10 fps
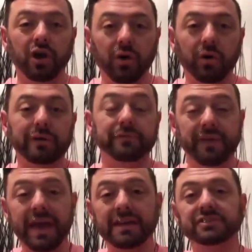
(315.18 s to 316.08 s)
and
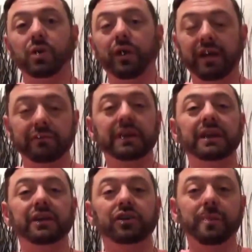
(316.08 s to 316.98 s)
fans go every
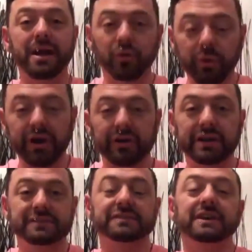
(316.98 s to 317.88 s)
year, no matter where it
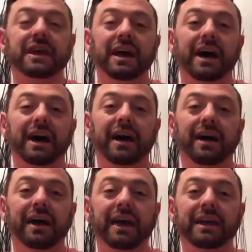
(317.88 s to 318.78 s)
is.
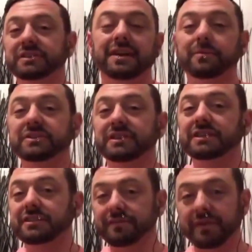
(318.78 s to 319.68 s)
And it's
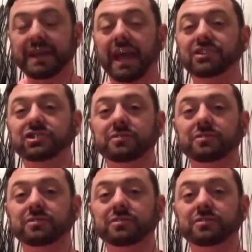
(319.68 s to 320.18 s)
their vacation, but